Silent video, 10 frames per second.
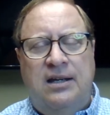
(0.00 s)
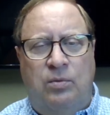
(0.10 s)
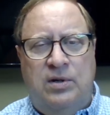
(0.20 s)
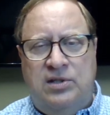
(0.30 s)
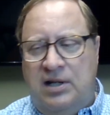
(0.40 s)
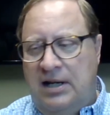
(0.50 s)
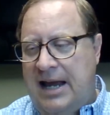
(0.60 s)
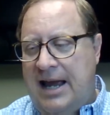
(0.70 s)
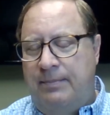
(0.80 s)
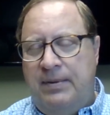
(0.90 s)
what's going to
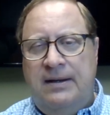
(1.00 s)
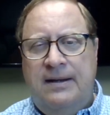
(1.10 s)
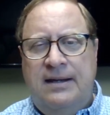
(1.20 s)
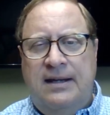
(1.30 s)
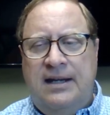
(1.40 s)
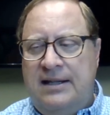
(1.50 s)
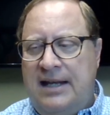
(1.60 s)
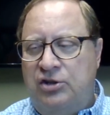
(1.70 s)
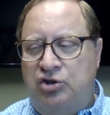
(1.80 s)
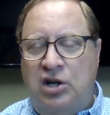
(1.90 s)
happen and
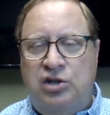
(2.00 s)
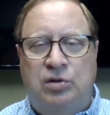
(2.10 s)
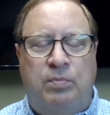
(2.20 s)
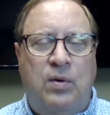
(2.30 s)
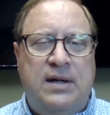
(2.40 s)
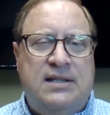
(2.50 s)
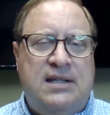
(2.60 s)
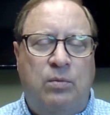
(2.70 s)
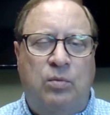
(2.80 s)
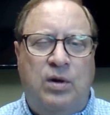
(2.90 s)
that judge appoints
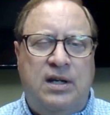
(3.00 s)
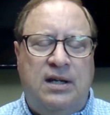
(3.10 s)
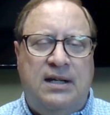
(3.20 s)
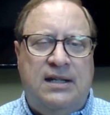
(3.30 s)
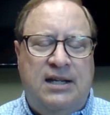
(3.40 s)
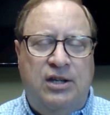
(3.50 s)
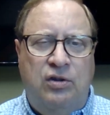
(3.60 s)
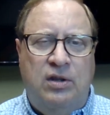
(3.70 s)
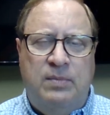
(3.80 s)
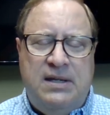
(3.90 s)
someone to
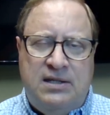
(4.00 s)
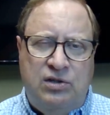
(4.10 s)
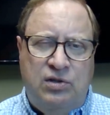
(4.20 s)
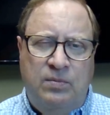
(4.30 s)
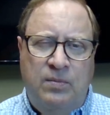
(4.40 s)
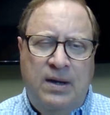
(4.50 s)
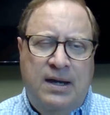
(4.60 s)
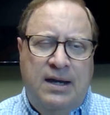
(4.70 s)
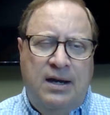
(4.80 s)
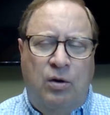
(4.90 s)
continue the business,
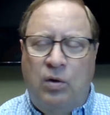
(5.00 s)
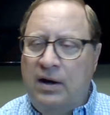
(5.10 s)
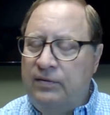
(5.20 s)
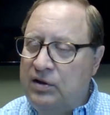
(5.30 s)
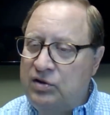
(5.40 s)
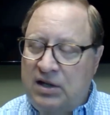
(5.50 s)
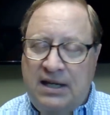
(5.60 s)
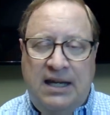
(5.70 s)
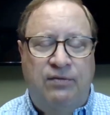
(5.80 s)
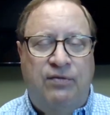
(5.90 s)
or if there's a
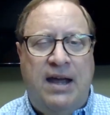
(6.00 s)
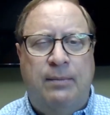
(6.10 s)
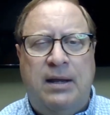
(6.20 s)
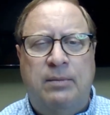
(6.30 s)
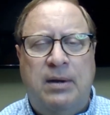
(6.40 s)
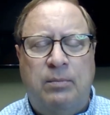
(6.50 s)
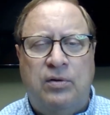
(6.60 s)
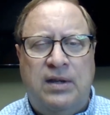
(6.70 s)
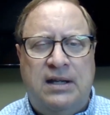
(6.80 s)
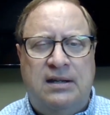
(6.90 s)
key family
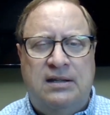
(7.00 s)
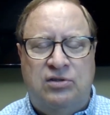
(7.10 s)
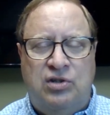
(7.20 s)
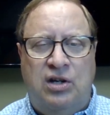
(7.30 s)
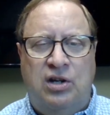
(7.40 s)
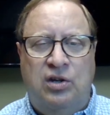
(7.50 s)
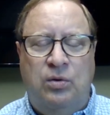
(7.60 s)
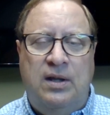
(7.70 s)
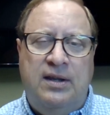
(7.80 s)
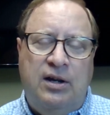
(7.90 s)
member that is going to
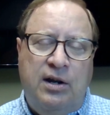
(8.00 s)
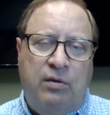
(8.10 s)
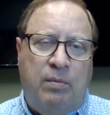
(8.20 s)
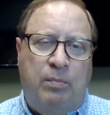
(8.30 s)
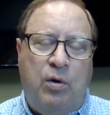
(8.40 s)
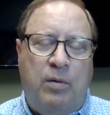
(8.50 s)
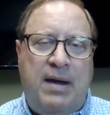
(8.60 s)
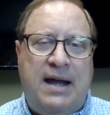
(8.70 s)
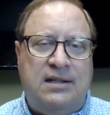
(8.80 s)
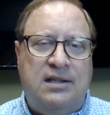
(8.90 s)
do it, they're going to report
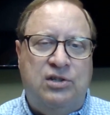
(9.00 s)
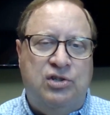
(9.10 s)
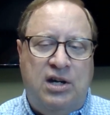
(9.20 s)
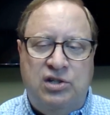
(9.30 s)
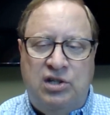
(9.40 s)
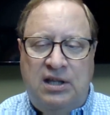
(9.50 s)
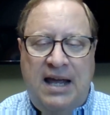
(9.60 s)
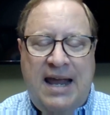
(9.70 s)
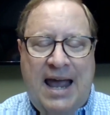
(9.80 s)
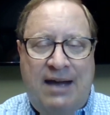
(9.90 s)
back to the judge that
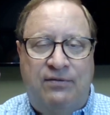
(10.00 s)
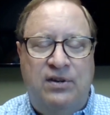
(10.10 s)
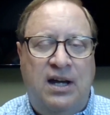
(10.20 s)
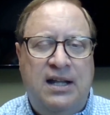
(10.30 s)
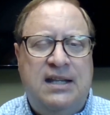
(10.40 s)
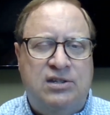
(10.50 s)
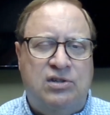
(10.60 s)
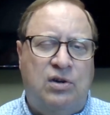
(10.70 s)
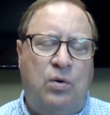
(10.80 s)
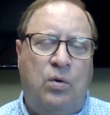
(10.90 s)
they have done
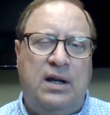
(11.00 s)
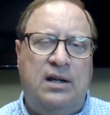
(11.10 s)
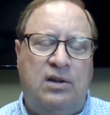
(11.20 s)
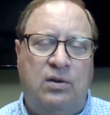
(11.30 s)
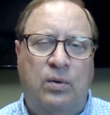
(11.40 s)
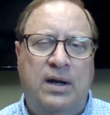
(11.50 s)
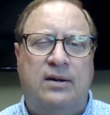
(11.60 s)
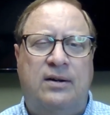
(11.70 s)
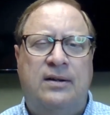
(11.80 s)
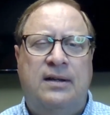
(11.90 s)
this according to the
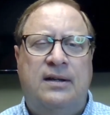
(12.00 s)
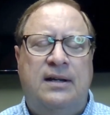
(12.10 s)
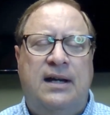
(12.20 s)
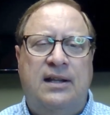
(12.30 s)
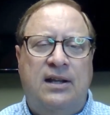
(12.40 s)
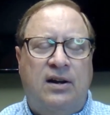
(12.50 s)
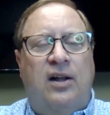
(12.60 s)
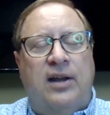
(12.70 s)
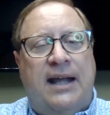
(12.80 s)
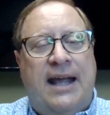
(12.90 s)
will and they're
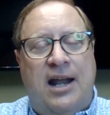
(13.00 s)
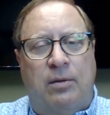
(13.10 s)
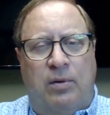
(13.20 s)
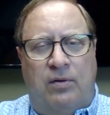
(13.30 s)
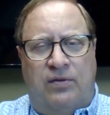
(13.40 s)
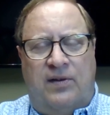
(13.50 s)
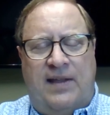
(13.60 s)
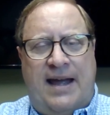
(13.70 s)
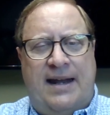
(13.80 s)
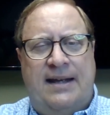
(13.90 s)
held accountable for
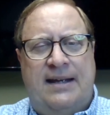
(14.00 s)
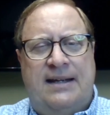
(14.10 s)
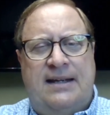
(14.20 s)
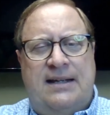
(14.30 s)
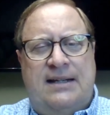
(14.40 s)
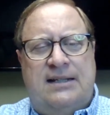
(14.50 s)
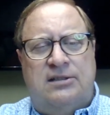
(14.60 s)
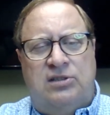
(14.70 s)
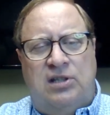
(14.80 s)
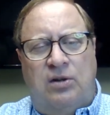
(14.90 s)
that. And
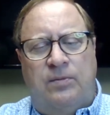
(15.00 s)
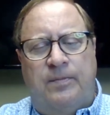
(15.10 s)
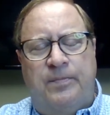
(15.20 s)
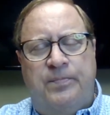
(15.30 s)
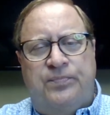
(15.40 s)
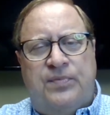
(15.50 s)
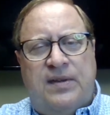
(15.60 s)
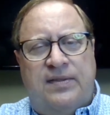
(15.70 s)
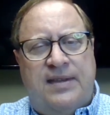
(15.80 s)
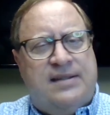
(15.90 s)
so
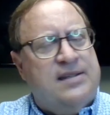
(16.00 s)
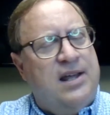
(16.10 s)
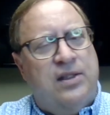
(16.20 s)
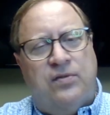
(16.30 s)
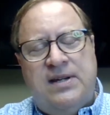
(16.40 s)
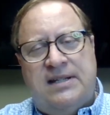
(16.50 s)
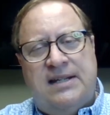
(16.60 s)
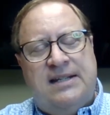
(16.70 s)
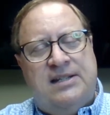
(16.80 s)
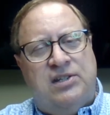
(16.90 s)
that's another reason
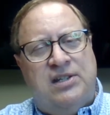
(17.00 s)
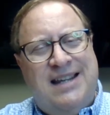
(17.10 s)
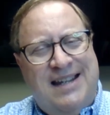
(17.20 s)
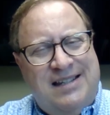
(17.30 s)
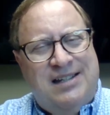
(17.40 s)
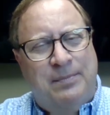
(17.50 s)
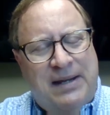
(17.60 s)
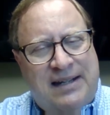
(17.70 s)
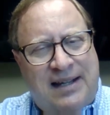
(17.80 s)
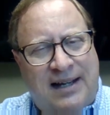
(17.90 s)
it just needs to
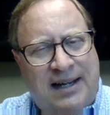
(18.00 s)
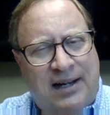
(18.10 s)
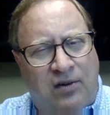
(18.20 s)
be done in